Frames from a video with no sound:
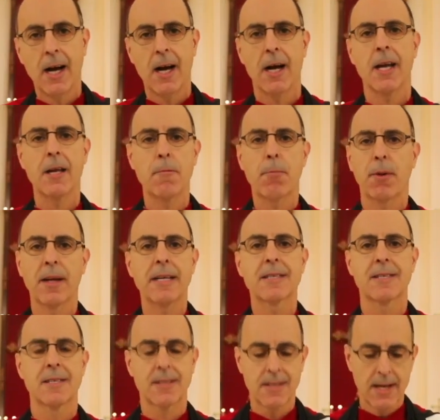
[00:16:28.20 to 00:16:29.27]
in
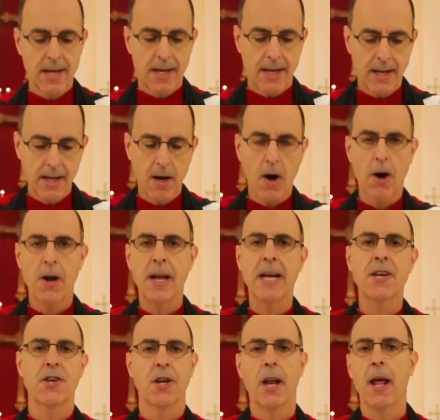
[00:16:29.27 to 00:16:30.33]
places in our
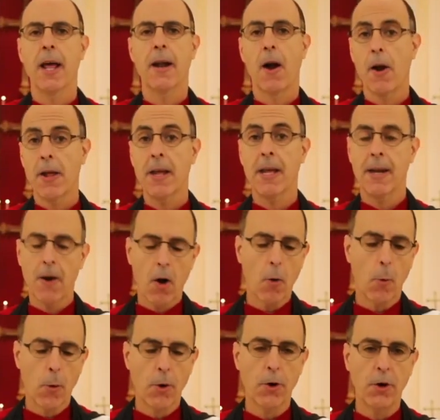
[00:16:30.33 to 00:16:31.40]
nation, in our
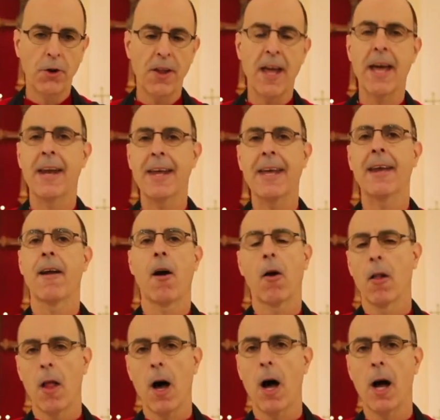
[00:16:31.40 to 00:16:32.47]
world, and in our
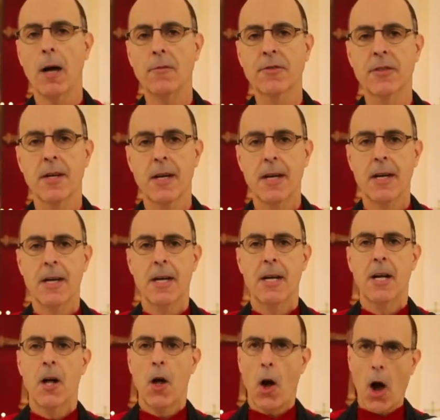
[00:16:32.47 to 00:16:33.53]
lives,
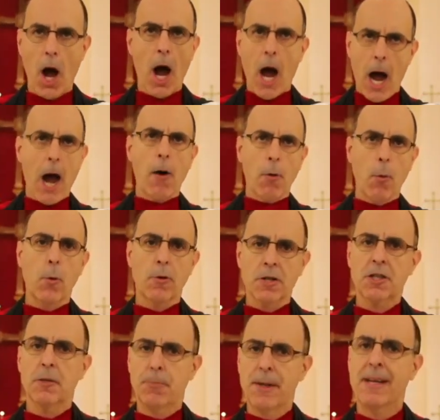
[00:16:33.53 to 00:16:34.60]
our
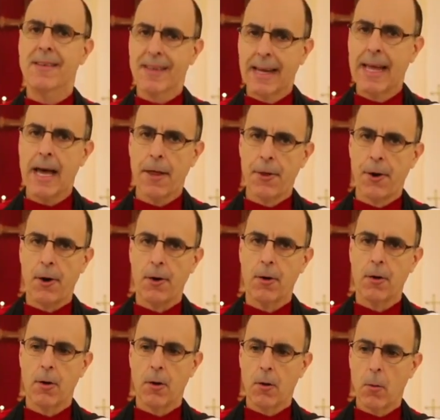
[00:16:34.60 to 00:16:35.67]
worshiping together,
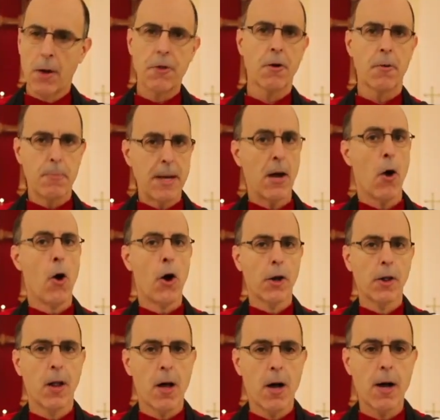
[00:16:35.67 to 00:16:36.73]
whether it be
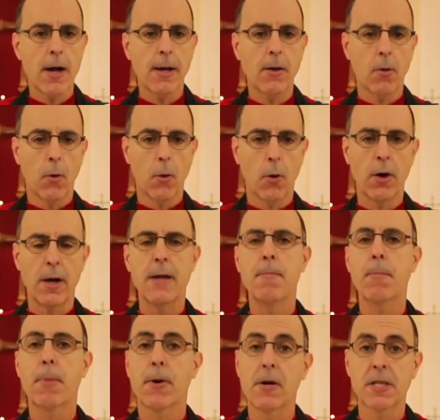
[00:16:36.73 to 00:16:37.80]
online or in
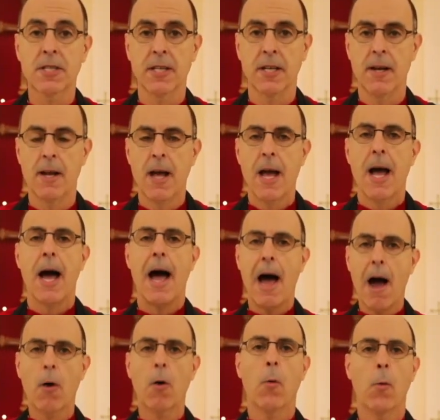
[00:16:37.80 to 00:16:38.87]
person,
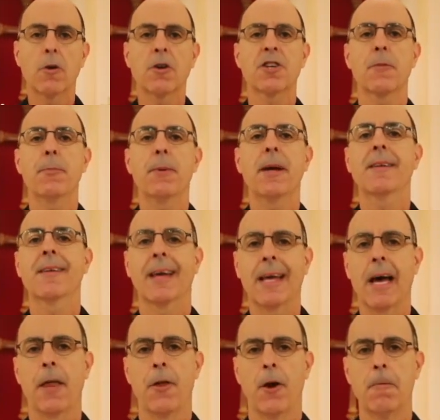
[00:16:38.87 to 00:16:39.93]
our worshiping
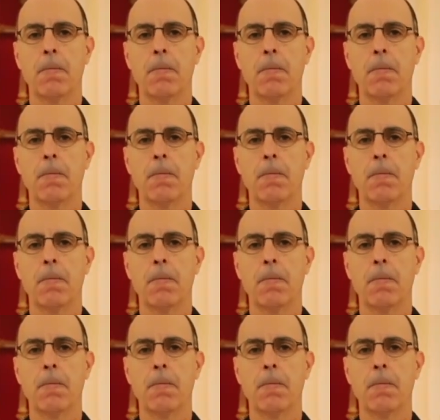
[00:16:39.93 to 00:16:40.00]
together